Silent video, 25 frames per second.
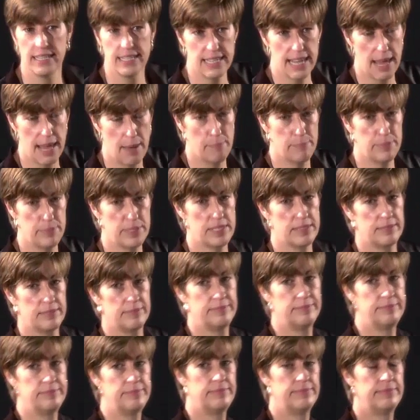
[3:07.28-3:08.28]
tips
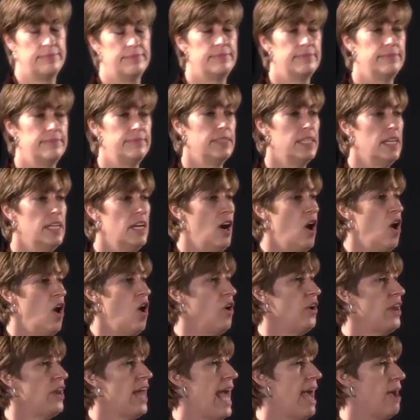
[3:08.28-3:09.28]

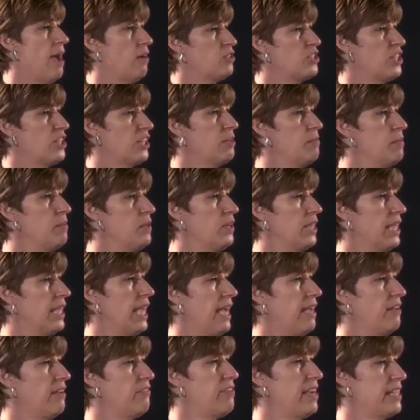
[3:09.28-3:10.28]
on how to
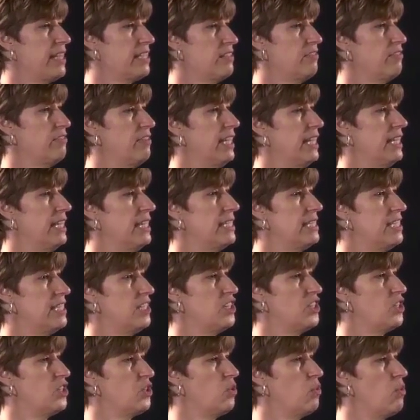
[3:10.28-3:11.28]
communicate effectively in a
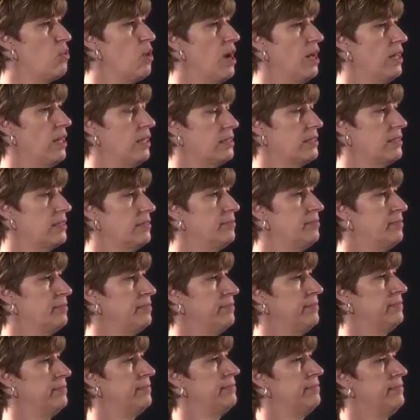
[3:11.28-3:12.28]
digital world.
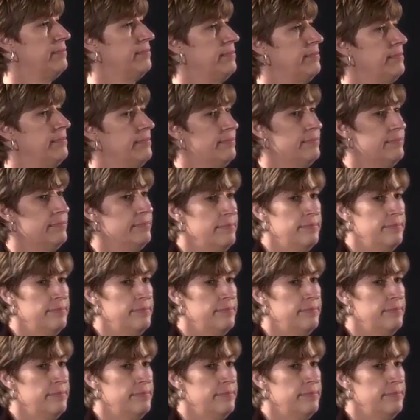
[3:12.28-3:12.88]
My aim